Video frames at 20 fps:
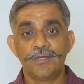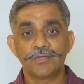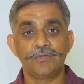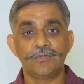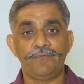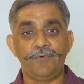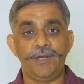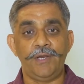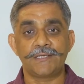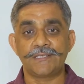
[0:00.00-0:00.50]

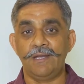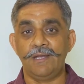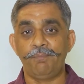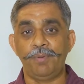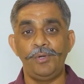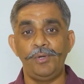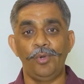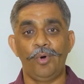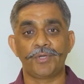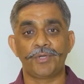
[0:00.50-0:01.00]
so for
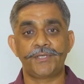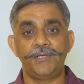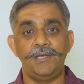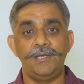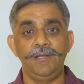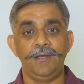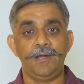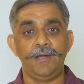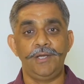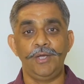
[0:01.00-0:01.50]
example, North
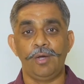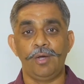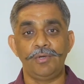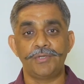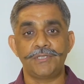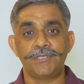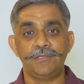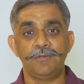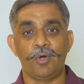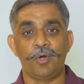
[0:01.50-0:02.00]
Delhi
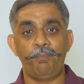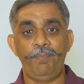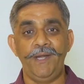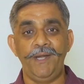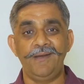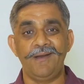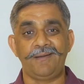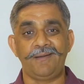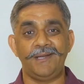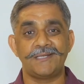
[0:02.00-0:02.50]
Radiology or
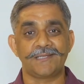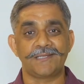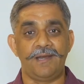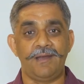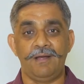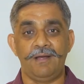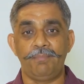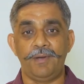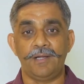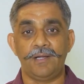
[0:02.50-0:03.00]
Pediatrics
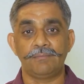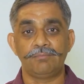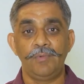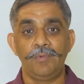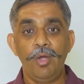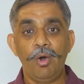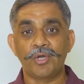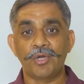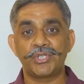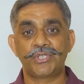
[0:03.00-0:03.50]
Allahabad
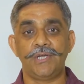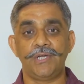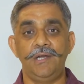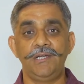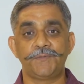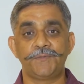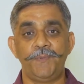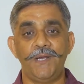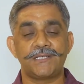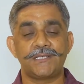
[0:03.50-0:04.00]
or
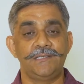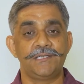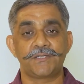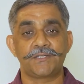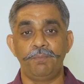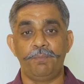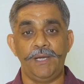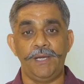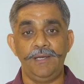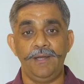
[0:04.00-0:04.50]
Child
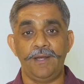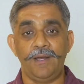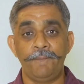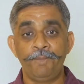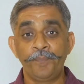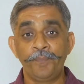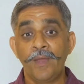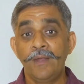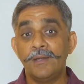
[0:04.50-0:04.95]
Specialist Balia,